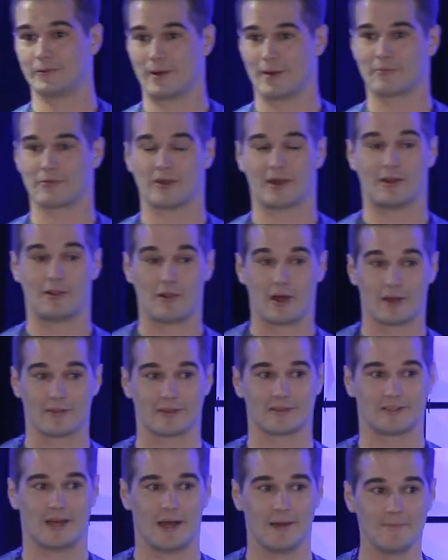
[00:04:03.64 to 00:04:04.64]
website, a lot of the
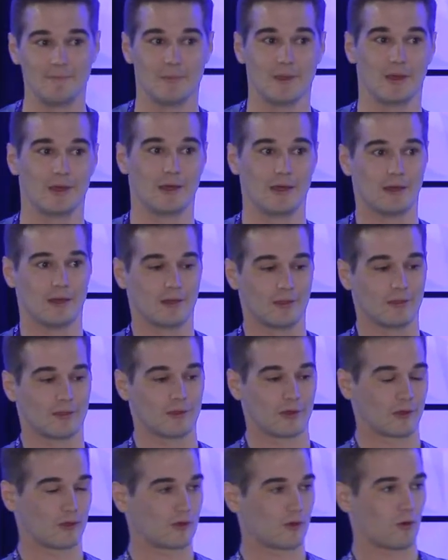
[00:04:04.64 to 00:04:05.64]
time,
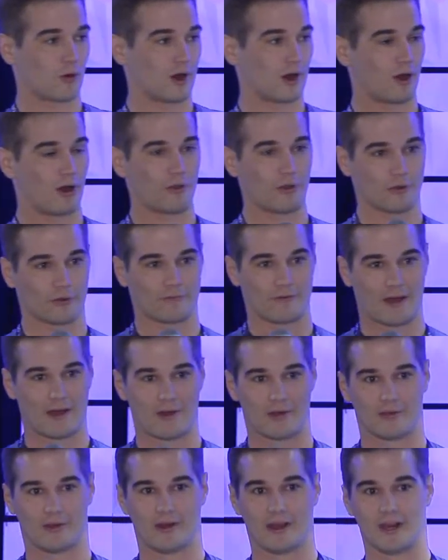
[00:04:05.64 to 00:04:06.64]
they're storing all those
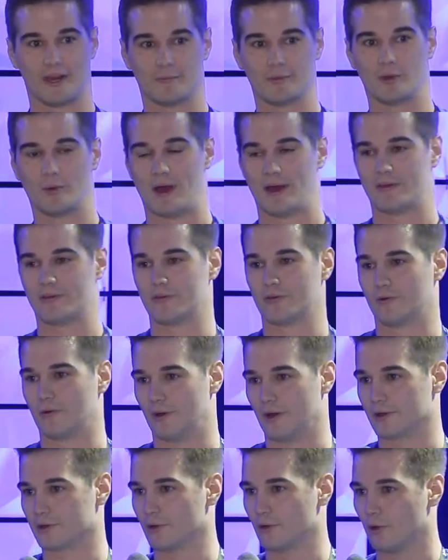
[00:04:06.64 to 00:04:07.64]
files on AWS or
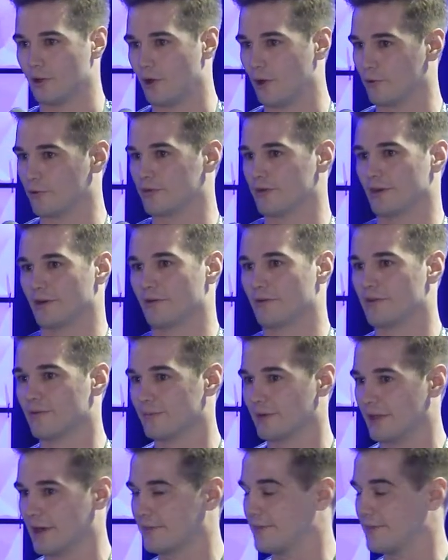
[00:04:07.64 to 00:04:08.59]
on Google Hosting or something like